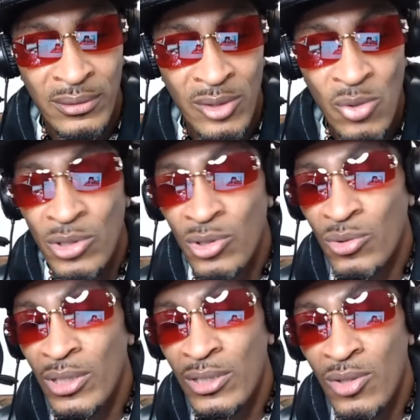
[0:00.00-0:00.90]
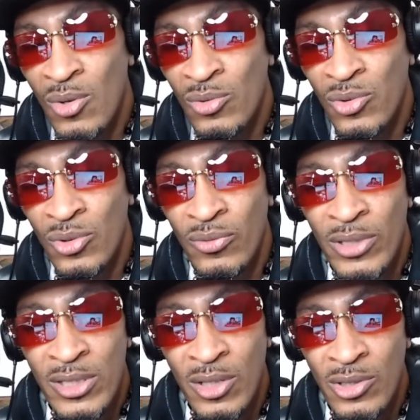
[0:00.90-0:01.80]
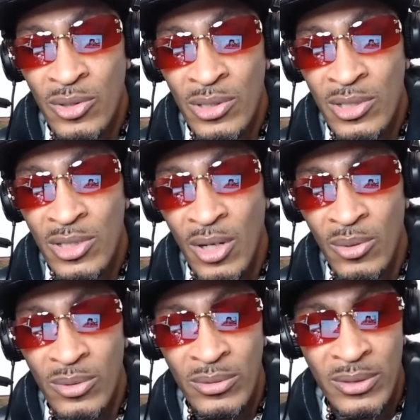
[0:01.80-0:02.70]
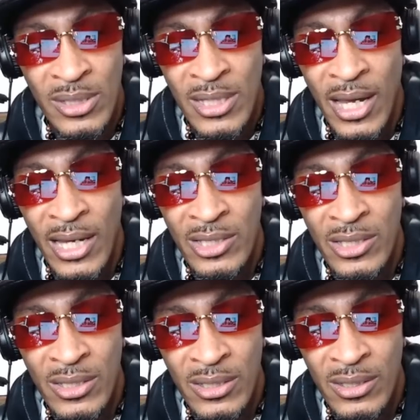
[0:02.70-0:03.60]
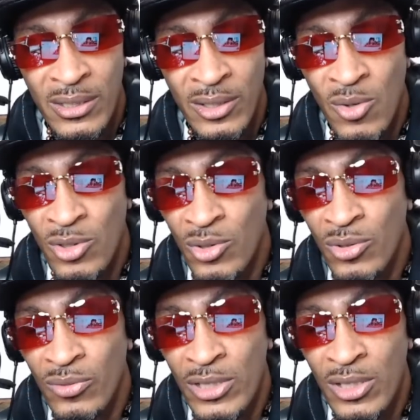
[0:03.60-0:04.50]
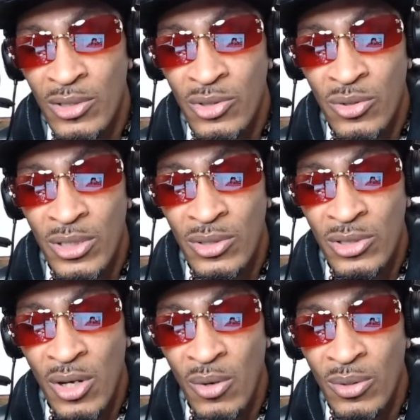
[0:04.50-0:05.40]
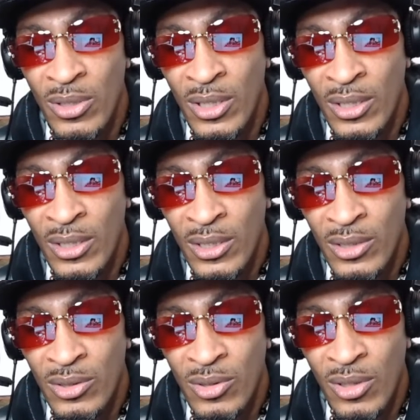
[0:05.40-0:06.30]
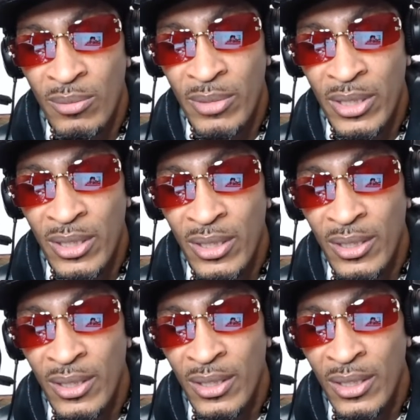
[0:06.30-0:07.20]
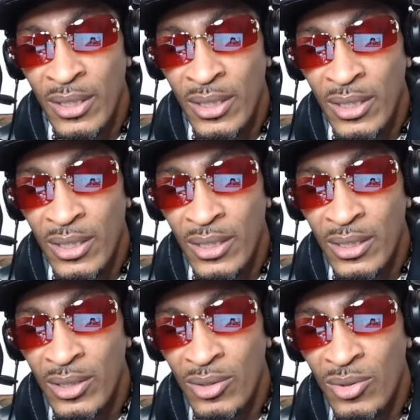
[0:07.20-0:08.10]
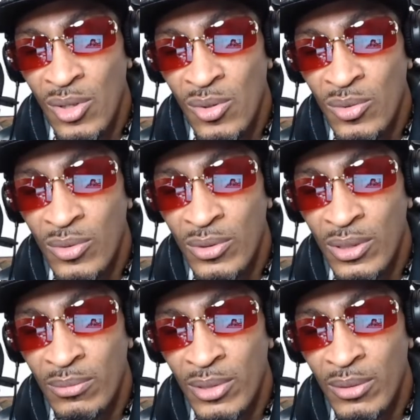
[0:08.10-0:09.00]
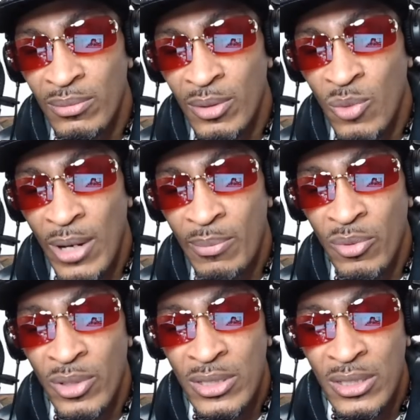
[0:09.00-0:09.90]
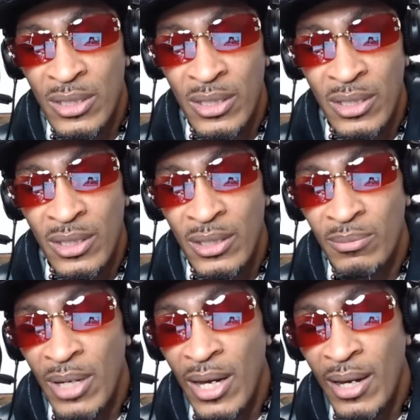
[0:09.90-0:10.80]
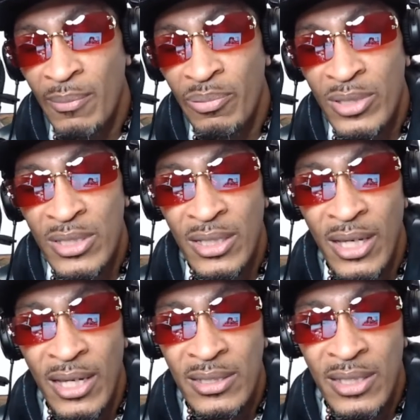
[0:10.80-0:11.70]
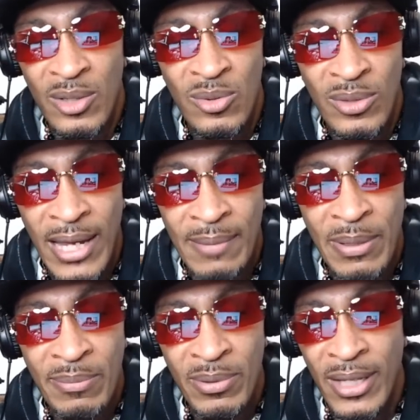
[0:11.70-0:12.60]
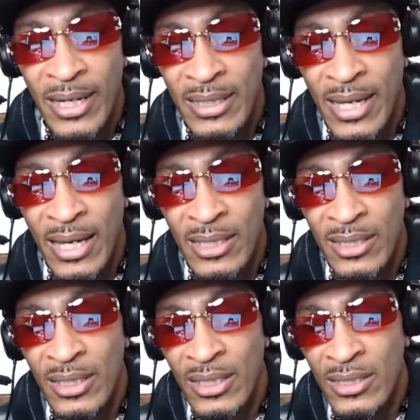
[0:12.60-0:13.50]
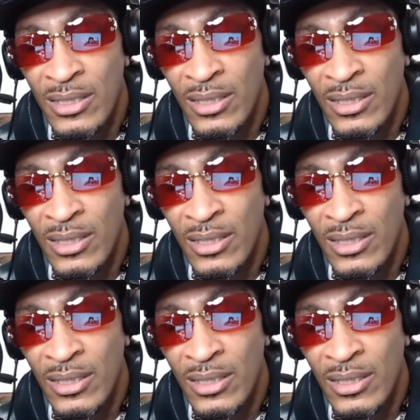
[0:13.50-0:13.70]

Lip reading: Go and do the research on the Zoe. He's a Haitian. Go and do the research on the Zoe. You know what I mean? You know, them white boys in behind prison gates, they don't like people like that. He